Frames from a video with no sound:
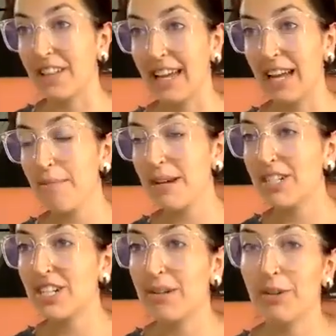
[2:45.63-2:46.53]
Like I
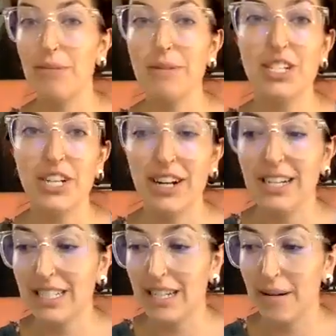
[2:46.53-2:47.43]
mentioned, I'm going to be
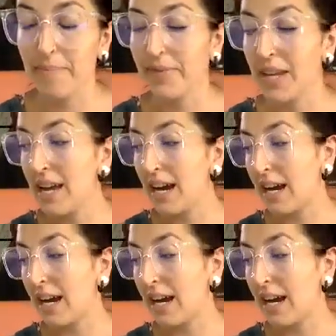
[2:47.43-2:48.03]
sharing some